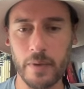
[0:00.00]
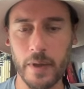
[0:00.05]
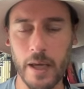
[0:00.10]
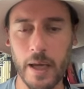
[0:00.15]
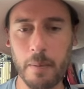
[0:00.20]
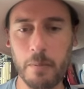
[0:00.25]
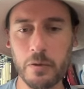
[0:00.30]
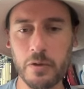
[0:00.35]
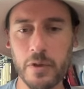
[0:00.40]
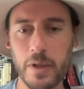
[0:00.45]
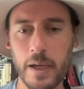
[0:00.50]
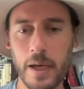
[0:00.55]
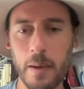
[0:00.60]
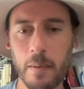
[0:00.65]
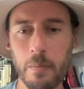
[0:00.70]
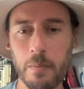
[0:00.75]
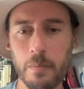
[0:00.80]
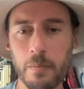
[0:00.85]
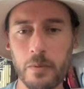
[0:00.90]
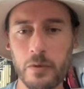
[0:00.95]

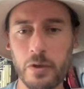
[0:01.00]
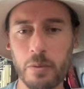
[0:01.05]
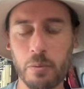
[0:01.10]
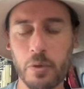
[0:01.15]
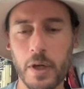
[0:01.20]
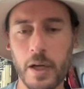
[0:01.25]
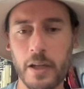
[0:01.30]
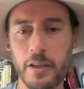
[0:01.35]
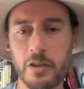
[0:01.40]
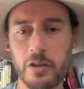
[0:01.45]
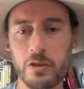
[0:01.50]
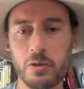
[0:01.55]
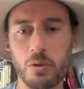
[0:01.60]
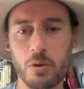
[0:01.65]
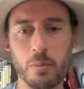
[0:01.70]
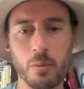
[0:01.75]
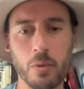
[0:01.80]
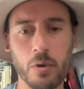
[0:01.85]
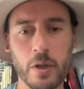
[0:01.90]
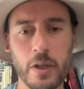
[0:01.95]
I'm surprised
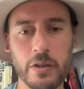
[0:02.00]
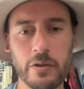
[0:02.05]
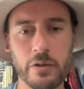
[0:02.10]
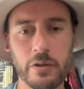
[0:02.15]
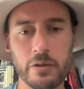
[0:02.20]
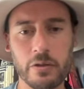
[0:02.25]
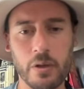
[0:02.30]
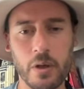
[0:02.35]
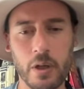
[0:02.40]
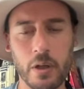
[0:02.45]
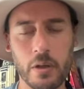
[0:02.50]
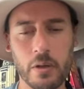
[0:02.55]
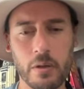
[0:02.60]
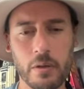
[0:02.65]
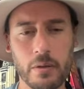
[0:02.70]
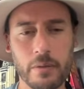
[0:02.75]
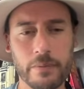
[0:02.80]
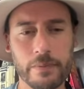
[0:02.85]
Stormborn isn't stronger,